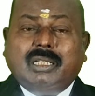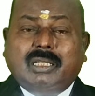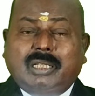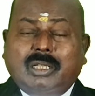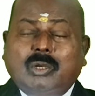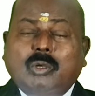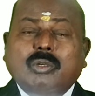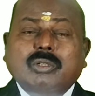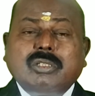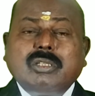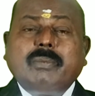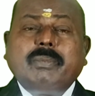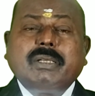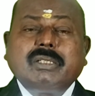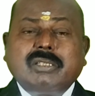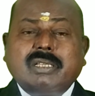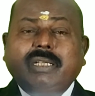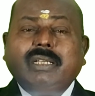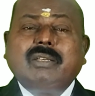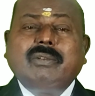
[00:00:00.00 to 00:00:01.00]
Lok Sabha
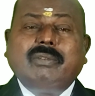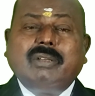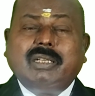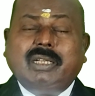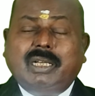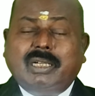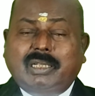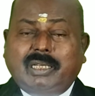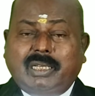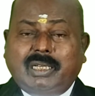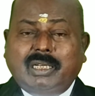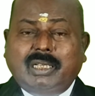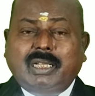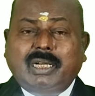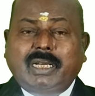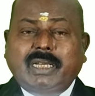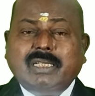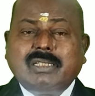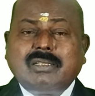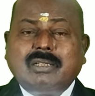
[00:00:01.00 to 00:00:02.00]
seat will get
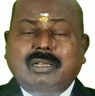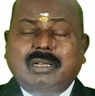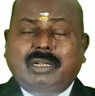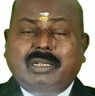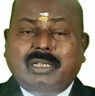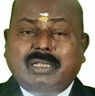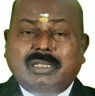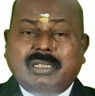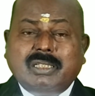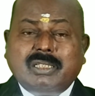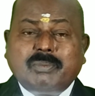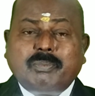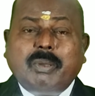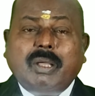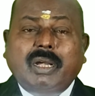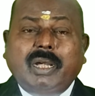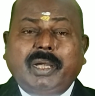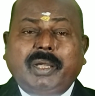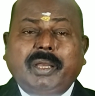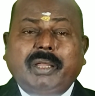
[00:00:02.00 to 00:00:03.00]
increased, the
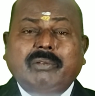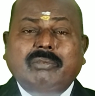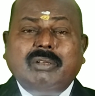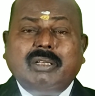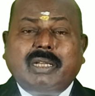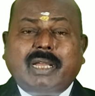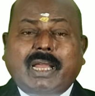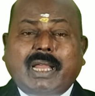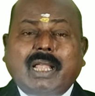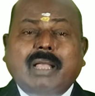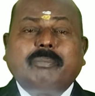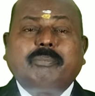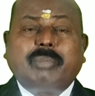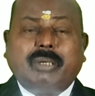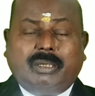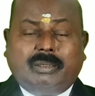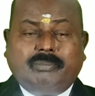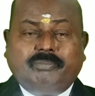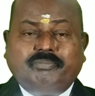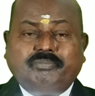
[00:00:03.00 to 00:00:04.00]
disparity will
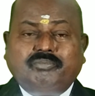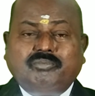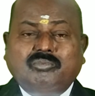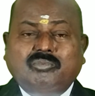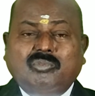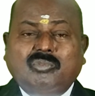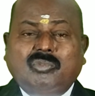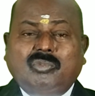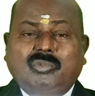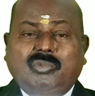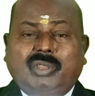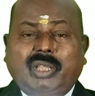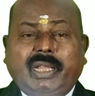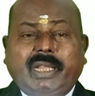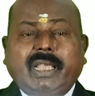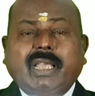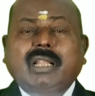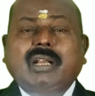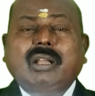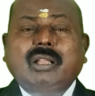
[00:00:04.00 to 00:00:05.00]
happen. The
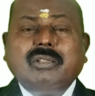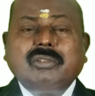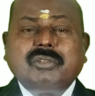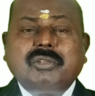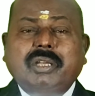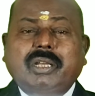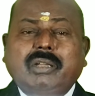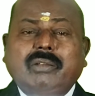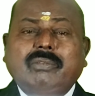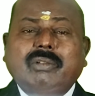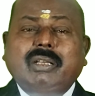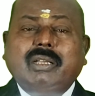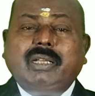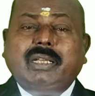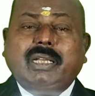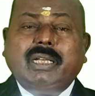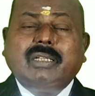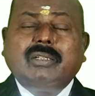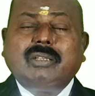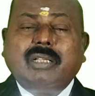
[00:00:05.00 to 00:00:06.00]
Kerala state will
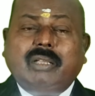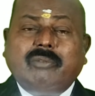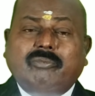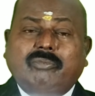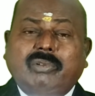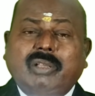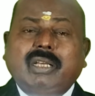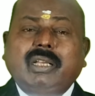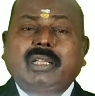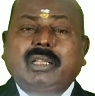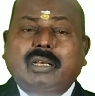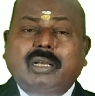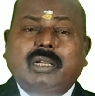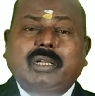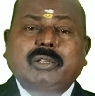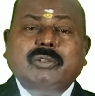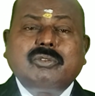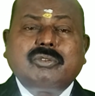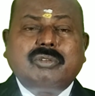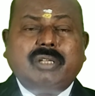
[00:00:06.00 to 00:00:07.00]
get a very
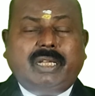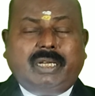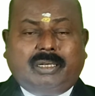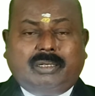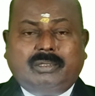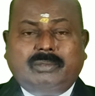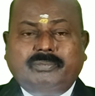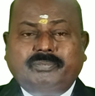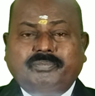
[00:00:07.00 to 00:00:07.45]
reduced seat.